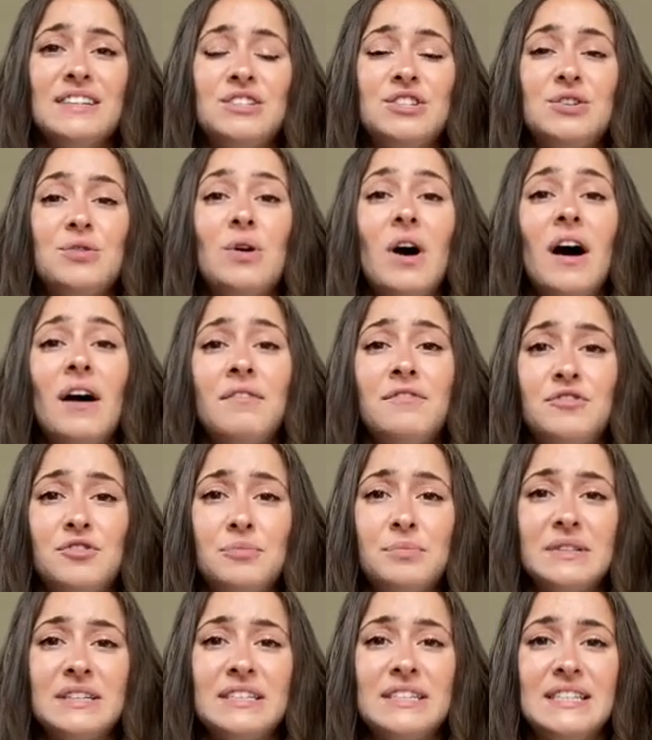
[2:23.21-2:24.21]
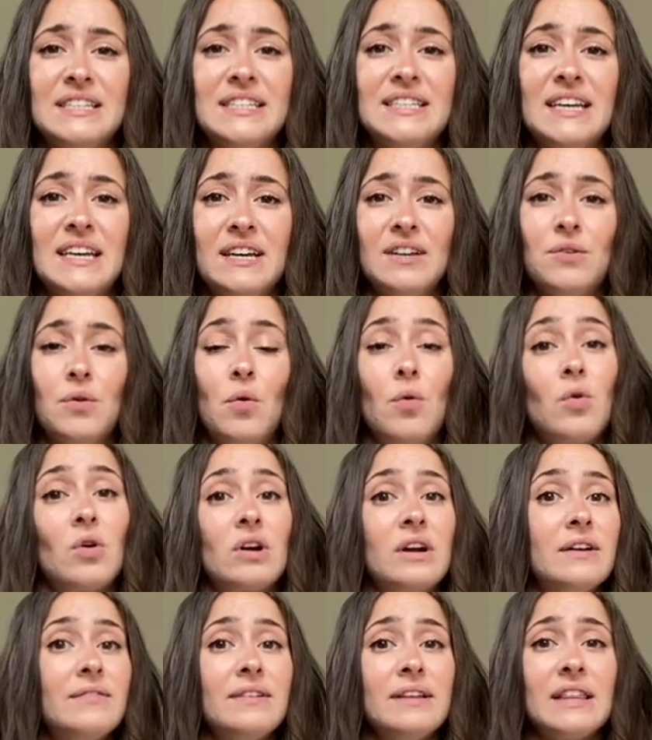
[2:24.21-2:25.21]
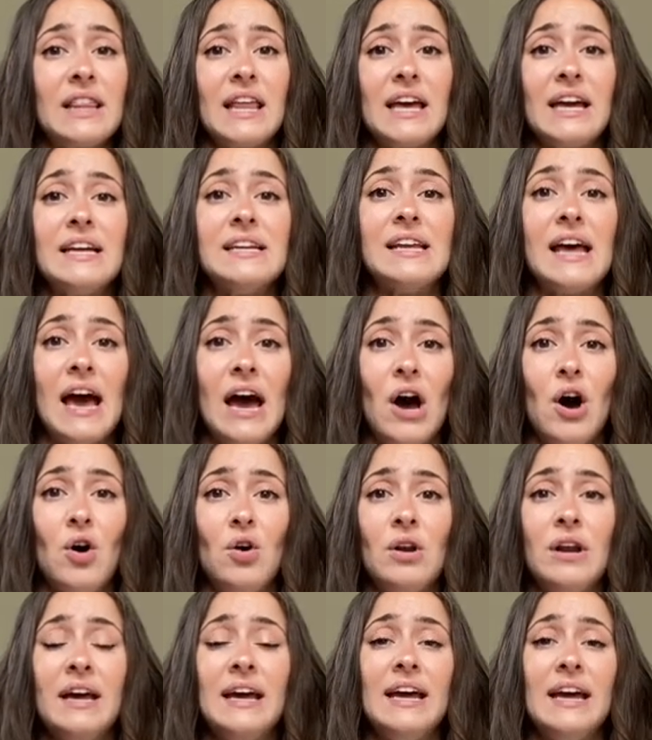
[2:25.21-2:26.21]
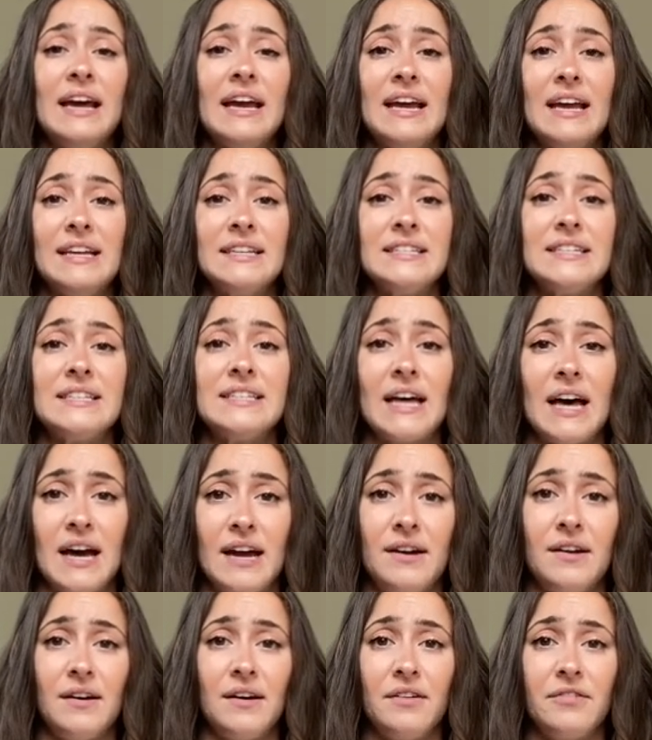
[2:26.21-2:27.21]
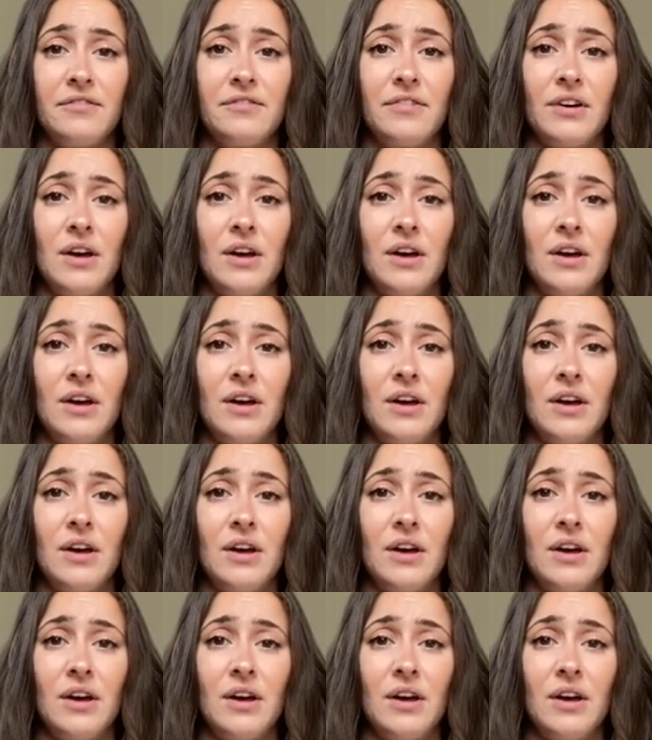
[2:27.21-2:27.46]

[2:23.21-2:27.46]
to comfortably sit or even lay down inside of.